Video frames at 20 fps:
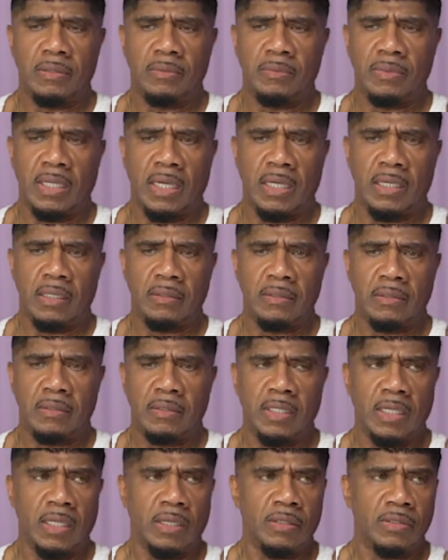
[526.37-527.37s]
we got to
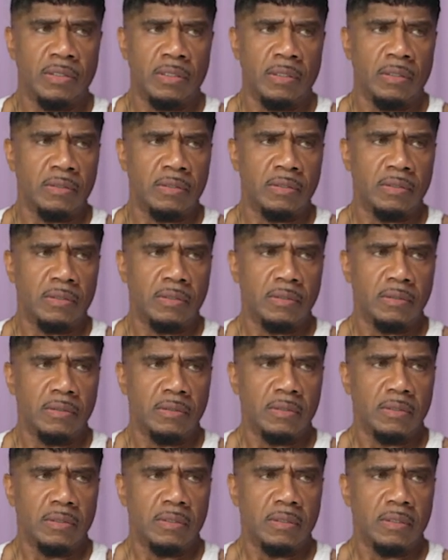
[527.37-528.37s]
sing in church.
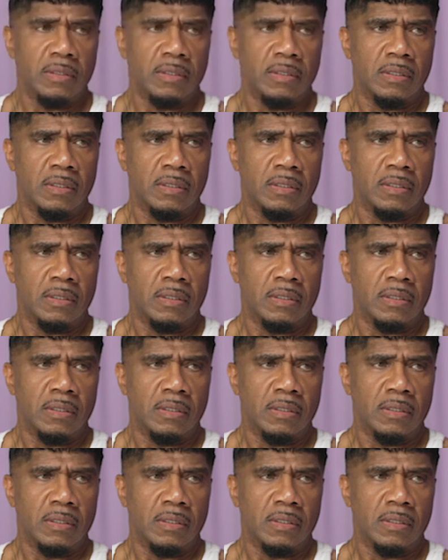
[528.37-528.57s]
Mm-hmm.